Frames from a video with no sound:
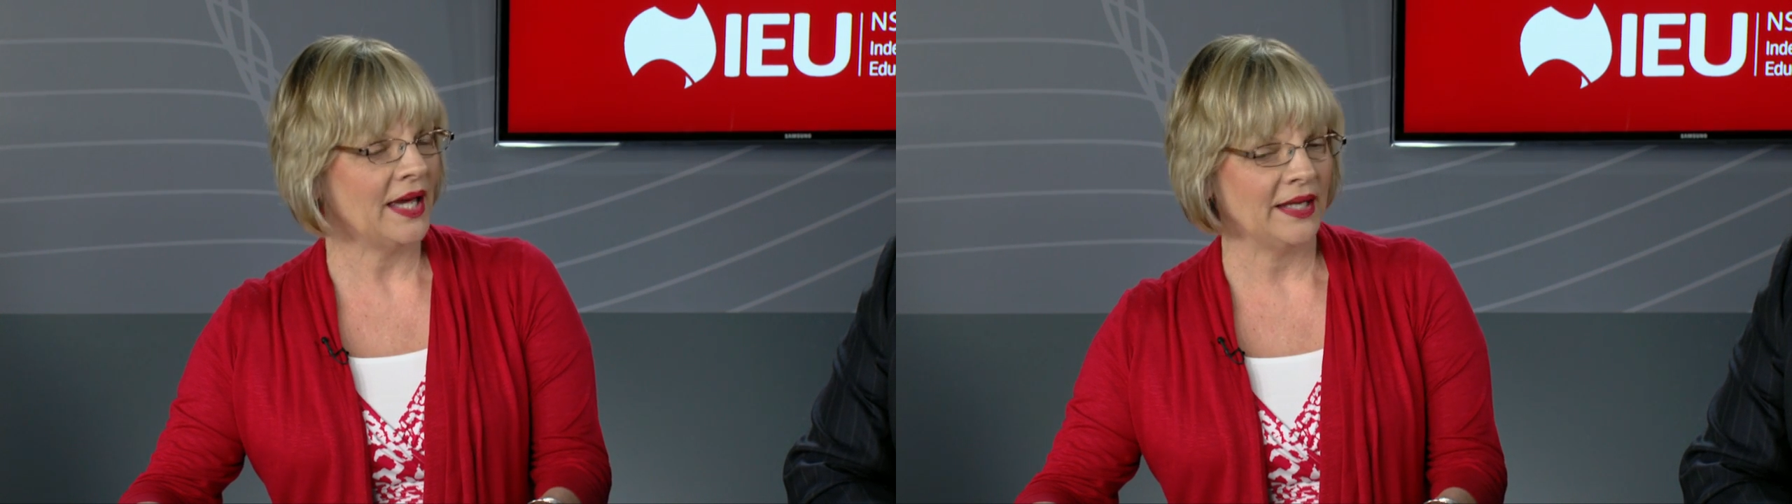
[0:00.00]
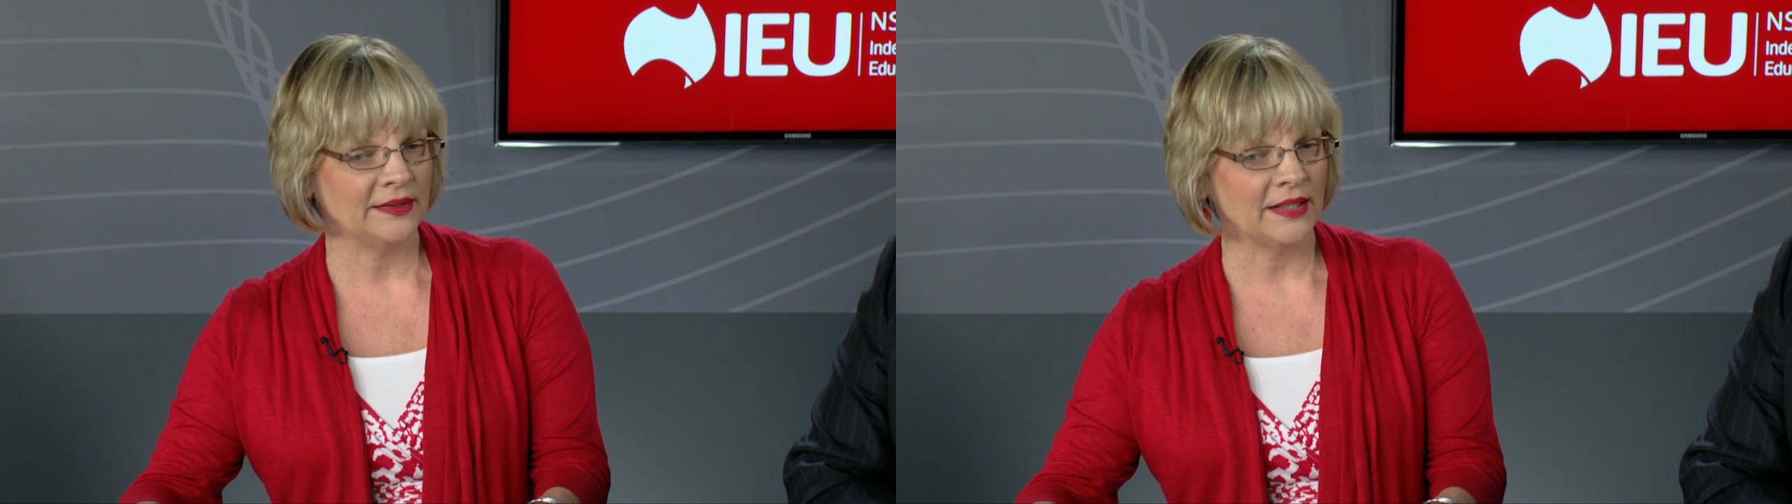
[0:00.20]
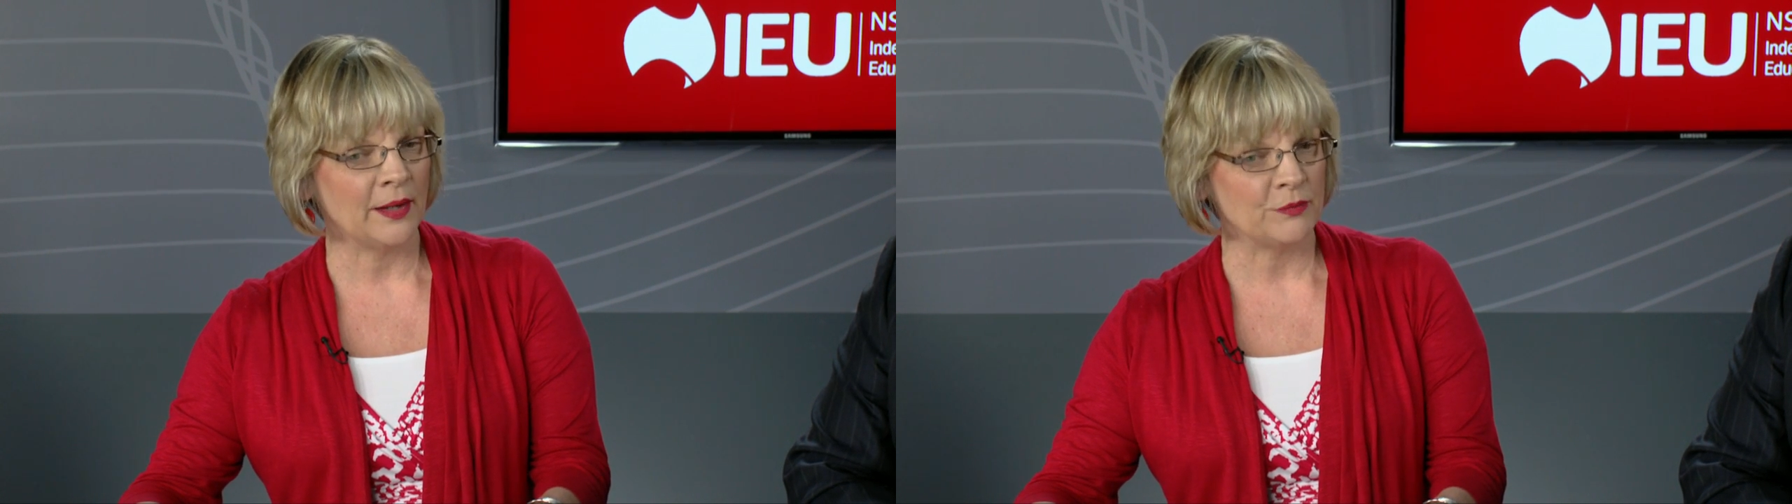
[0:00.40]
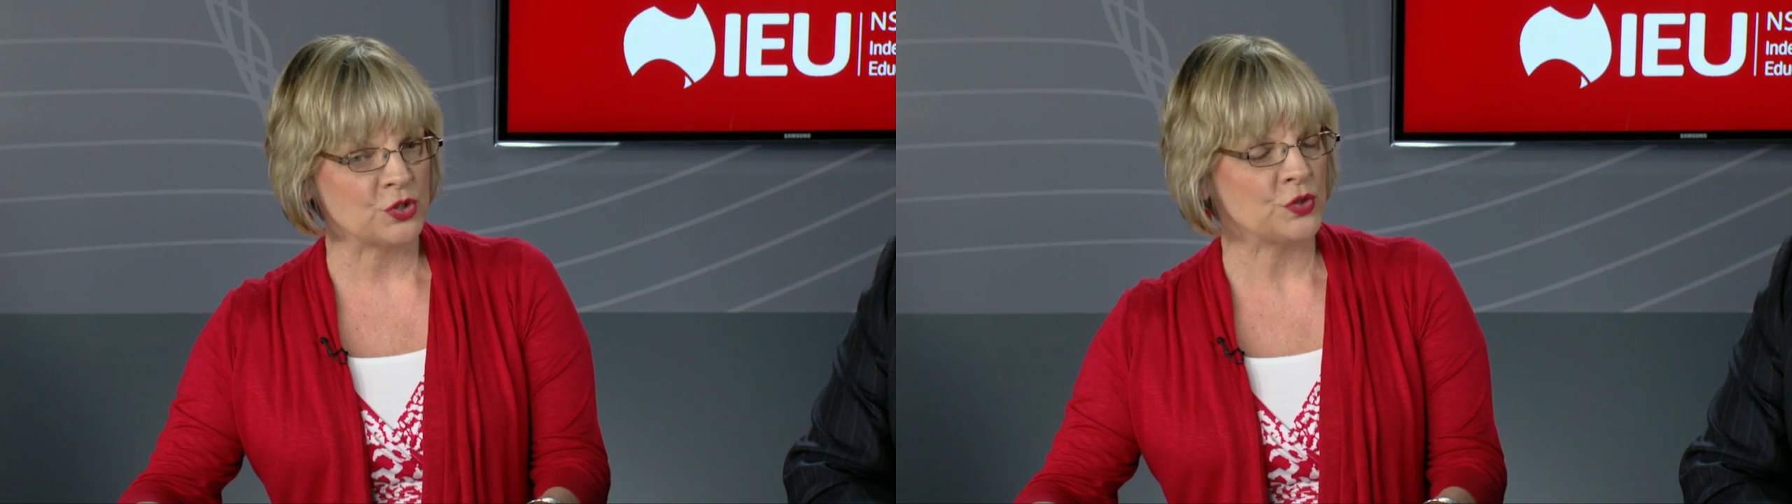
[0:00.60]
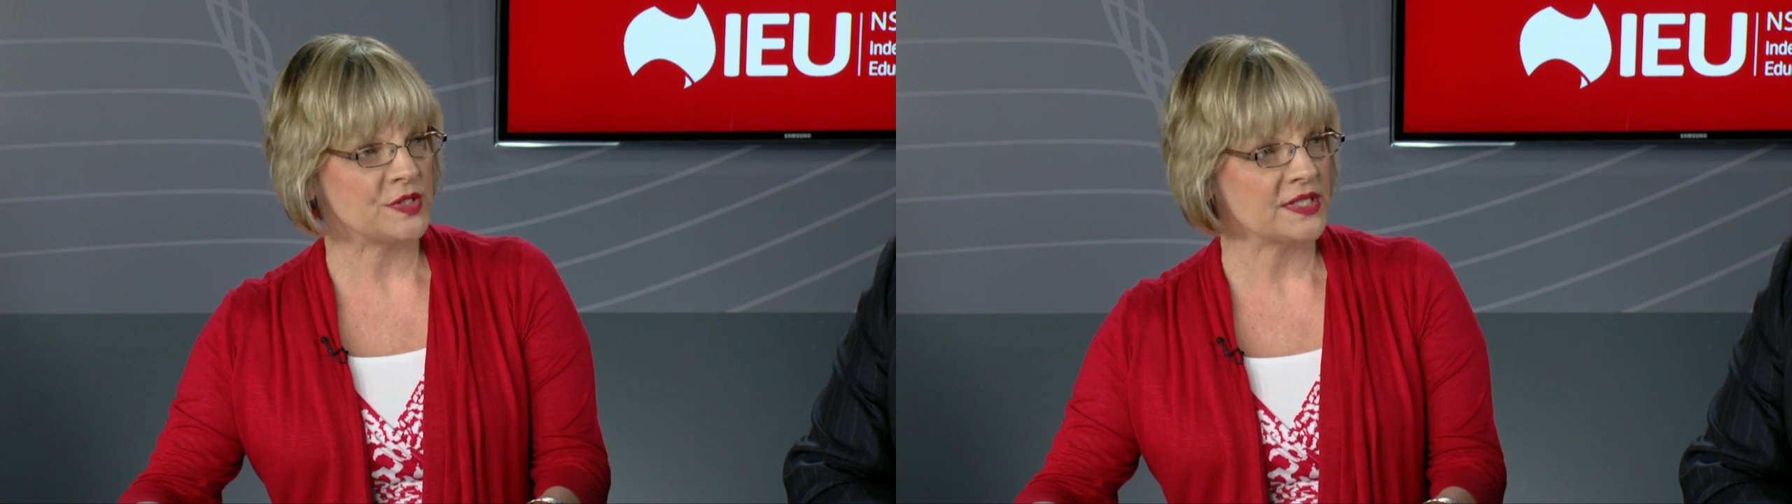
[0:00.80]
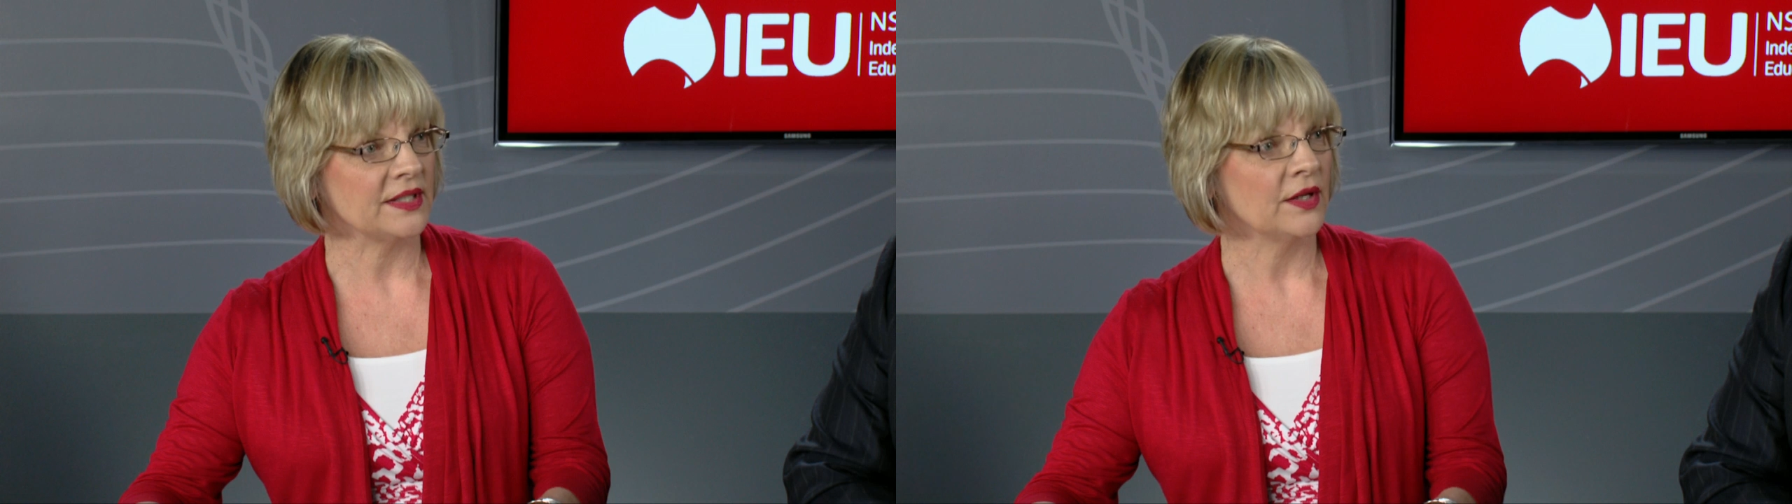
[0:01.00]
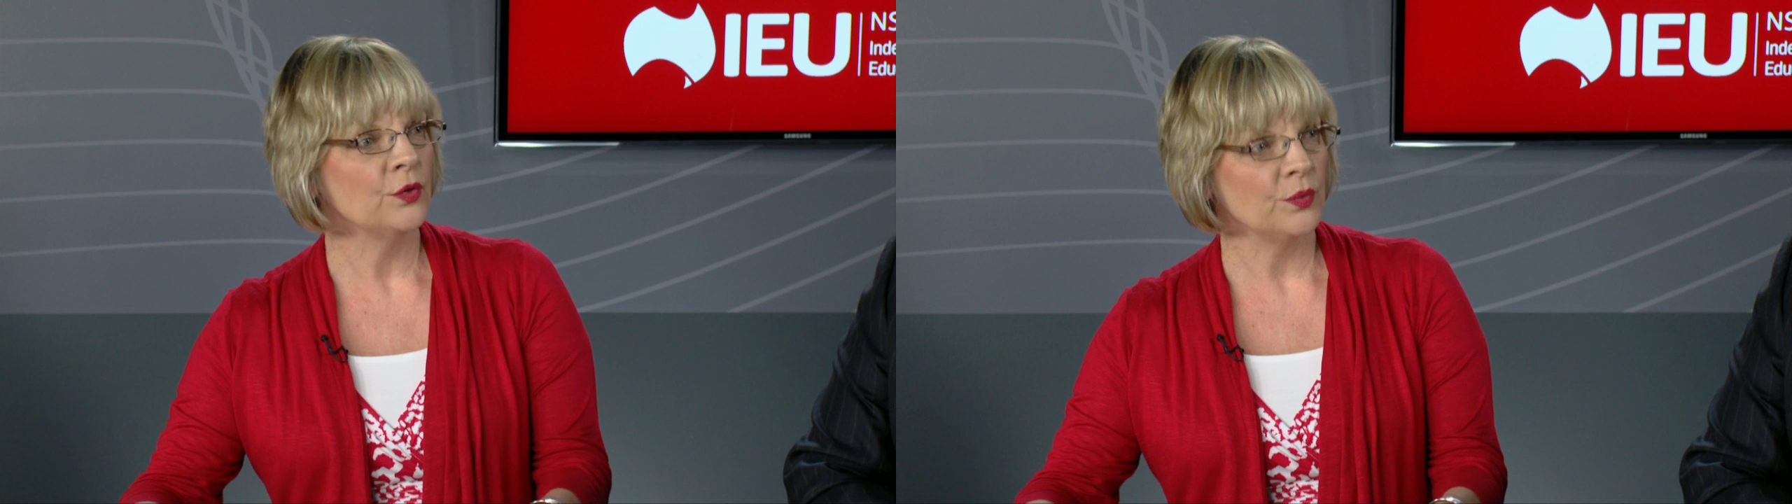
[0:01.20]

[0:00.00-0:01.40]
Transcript: and choosing